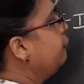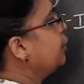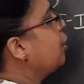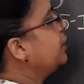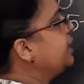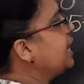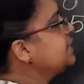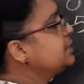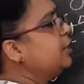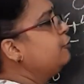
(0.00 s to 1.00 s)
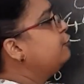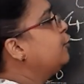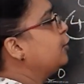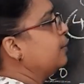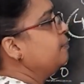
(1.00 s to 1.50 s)
We got it as
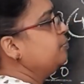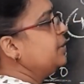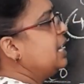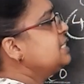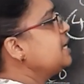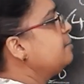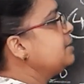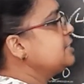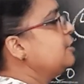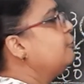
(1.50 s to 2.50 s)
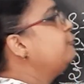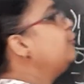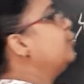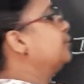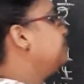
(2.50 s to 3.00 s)
4. The LCM is
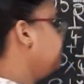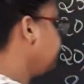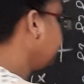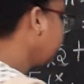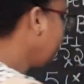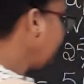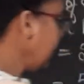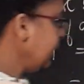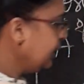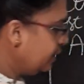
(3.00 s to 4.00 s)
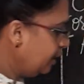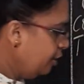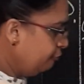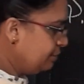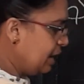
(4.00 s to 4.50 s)
4. Here,
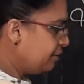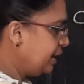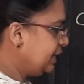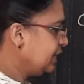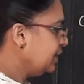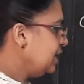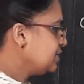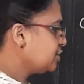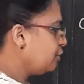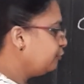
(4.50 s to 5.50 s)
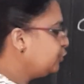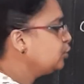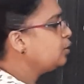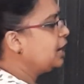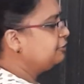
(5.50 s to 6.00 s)
we are writing, instead of
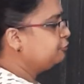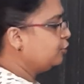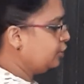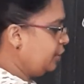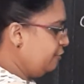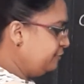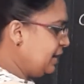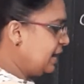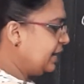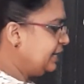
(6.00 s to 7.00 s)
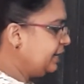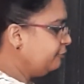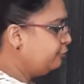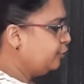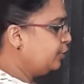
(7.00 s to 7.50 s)
2 and 4, we are writing
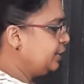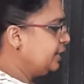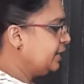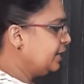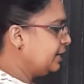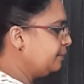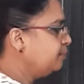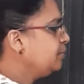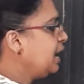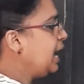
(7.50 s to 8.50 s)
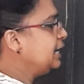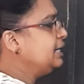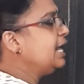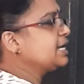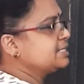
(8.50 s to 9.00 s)
4 here. And
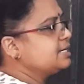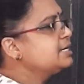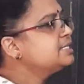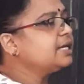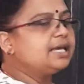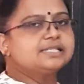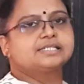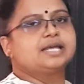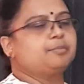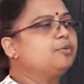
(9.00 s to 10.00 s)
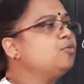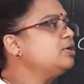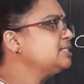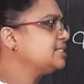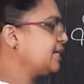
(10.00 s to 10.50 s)
next, second step. What
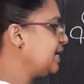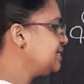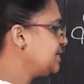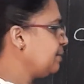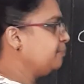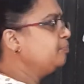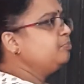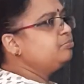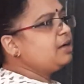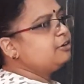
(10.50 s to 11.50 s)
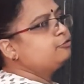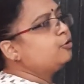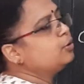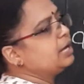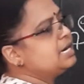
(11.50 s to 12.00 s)
is the second step? That
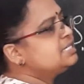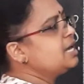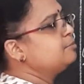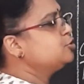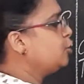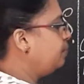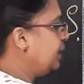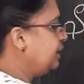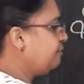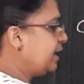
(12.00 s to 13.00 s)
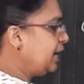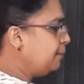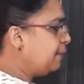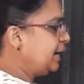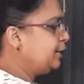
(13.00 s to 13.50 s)
4 LCM should be divided
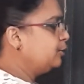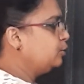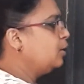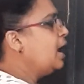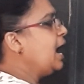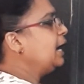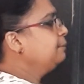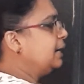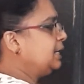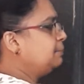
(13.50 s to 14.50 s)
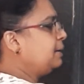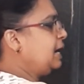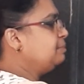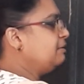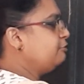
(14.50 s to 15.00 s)
by 2 and
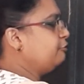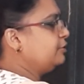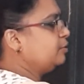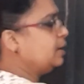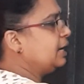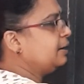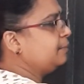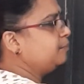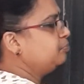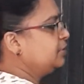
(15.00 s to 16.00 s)
multiplied by 51.